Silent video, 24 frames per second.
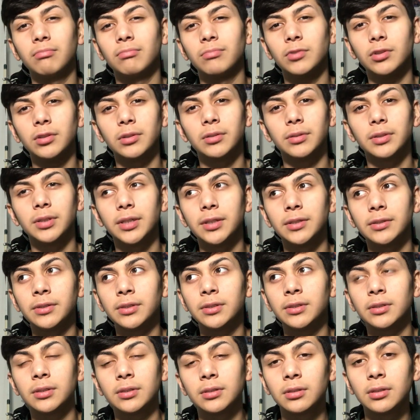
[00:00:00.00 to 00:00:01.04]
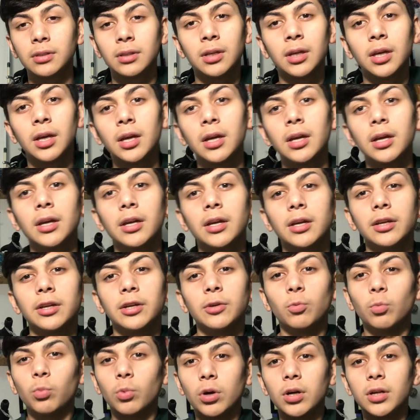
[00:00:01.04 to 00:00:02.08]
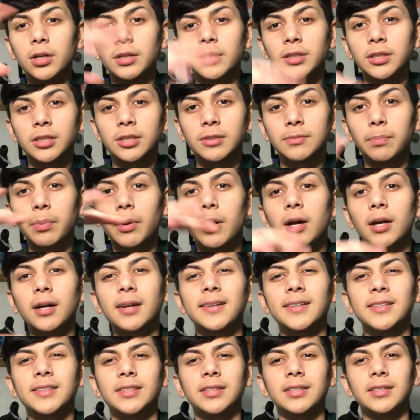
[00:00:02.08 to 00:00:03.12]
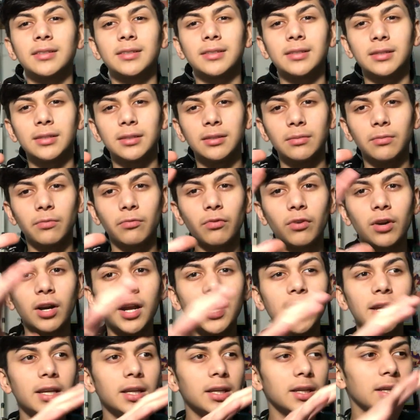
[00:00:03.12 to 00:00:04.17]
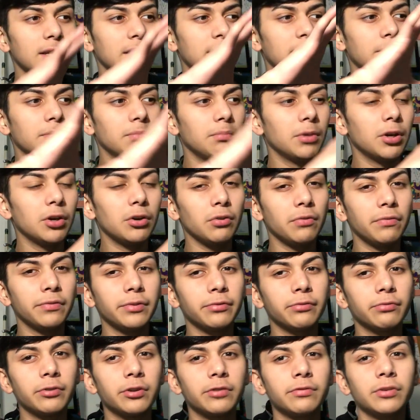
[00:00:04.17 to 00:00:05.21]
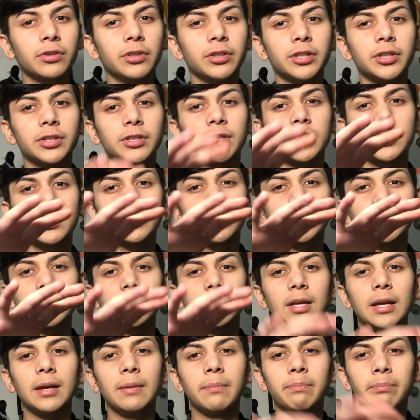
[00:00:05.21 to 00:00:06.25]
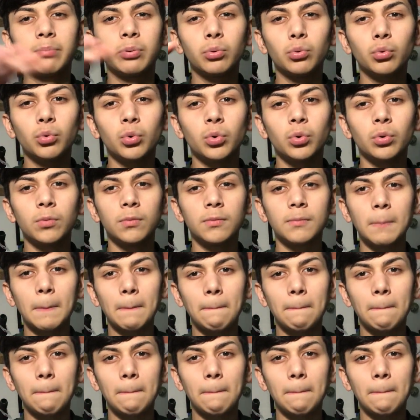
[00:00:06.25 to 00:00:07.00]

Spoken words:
in one spot, because right in the middle of the river there's a pool,